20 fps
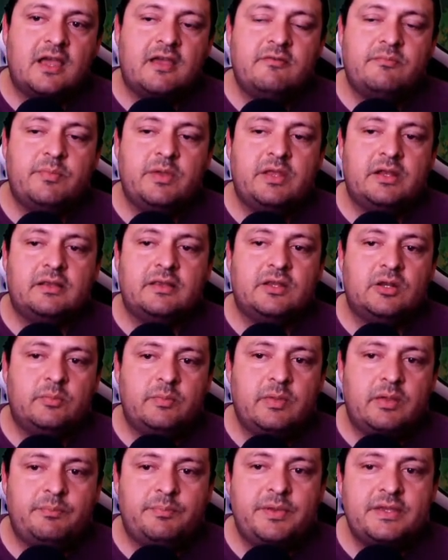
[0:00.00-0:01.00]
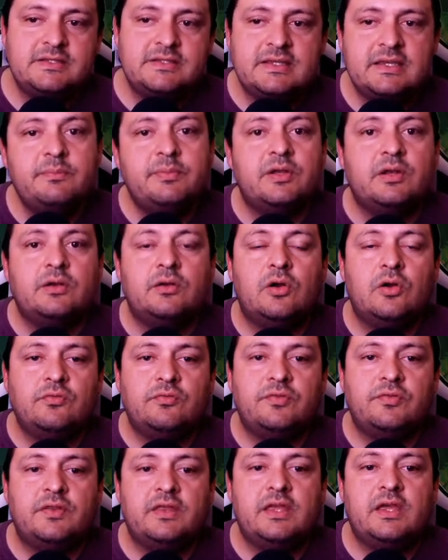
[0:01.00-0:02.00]
I've been a little bit busy, but
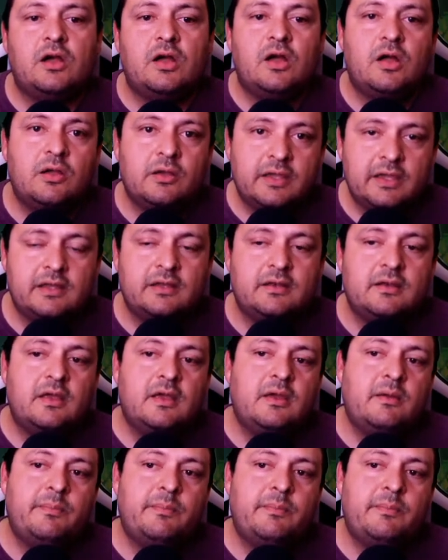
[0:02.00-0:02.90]
hopefully I'll get